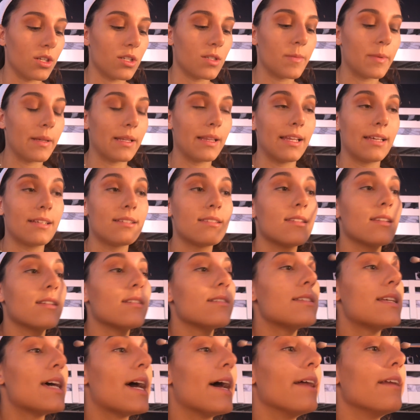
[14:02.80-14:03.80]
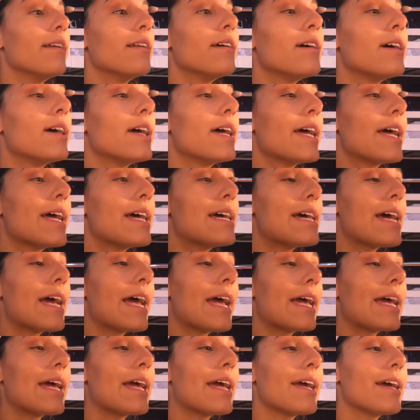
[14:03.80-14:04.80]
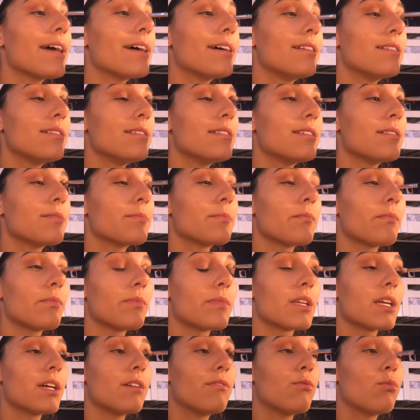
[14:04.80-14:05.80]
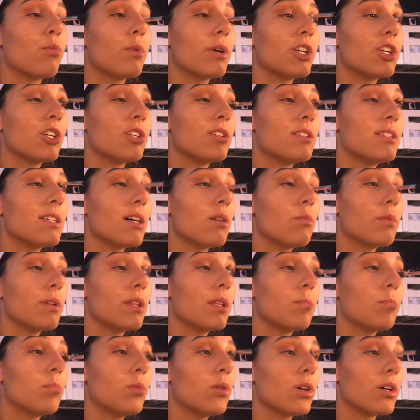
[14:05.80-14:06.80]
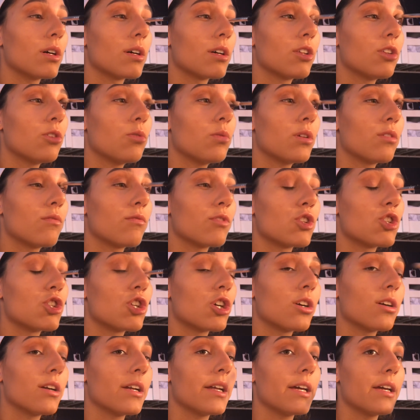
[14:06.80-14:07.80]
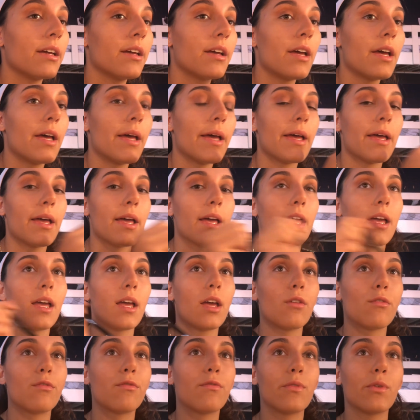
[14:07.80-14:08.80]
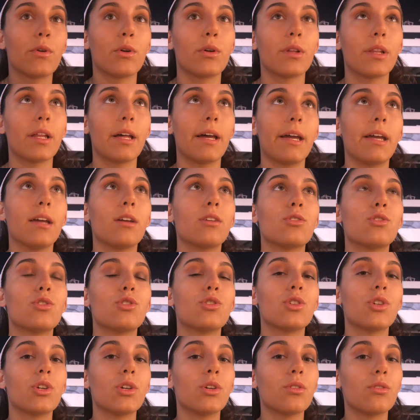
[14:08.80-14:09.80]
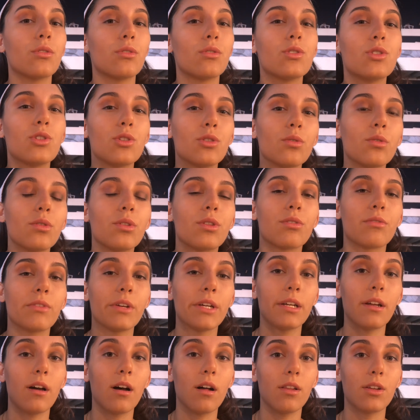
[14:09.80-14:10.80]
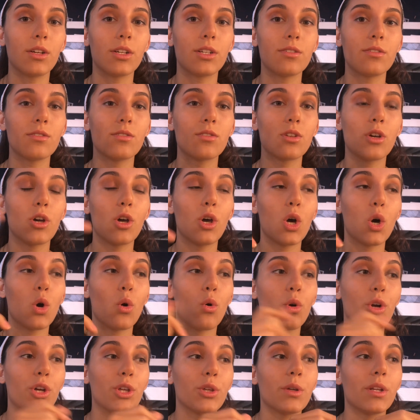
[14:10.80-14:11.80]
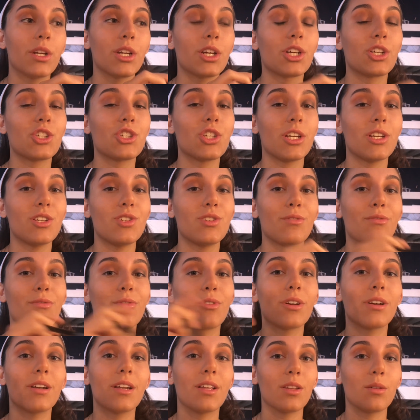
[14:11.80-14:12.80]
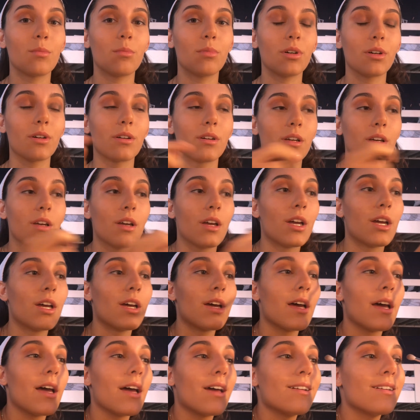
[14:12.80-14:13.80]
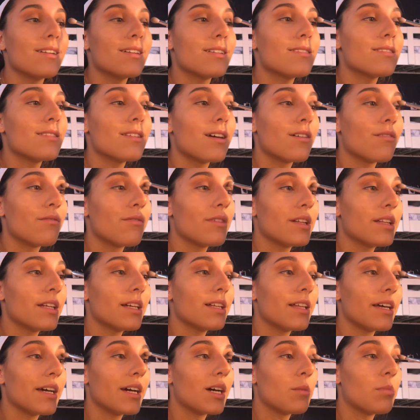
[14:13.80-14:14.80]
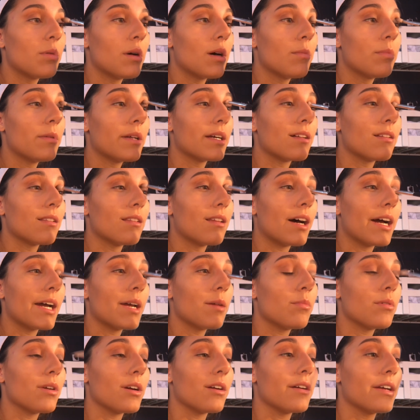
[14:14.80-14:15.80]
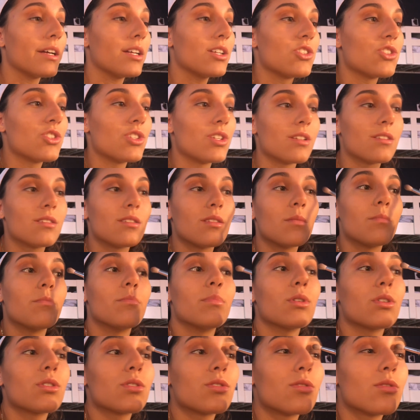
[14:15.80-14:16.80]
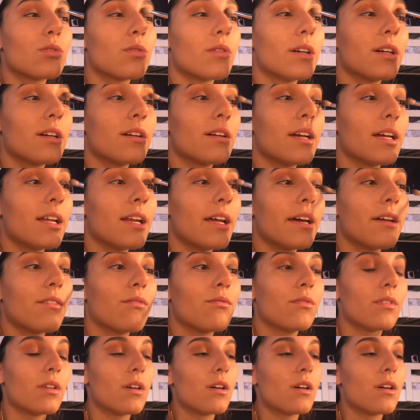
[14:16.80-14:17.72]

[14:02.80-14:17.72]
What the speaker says: gonna spend less than $10. And if when you're done with the book, you can return it for like $2-3, or you can exchange it for another book. And it's not really like a public library, it's just a bookstore, and I